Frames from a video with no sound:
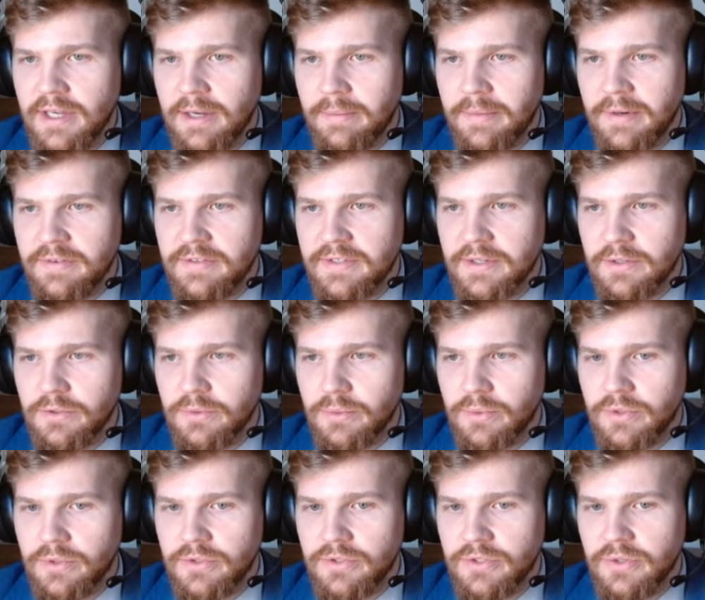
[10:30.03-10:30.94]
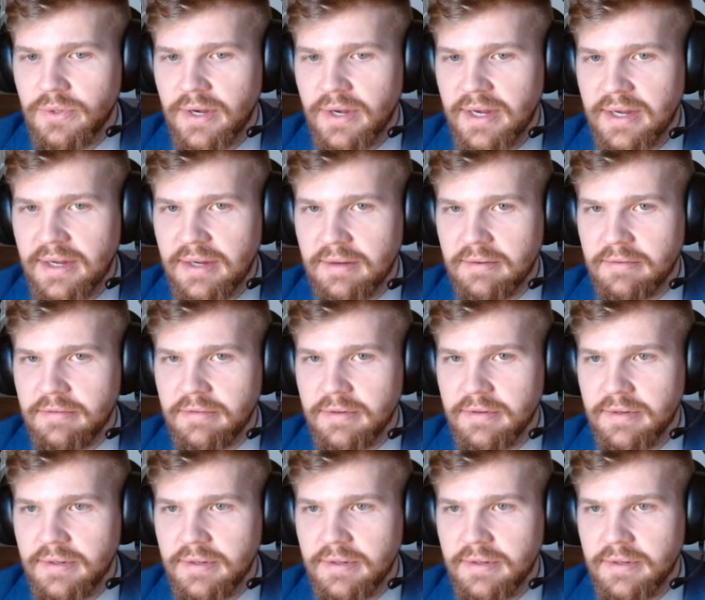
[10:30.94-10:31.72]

How many skilled workers do you have?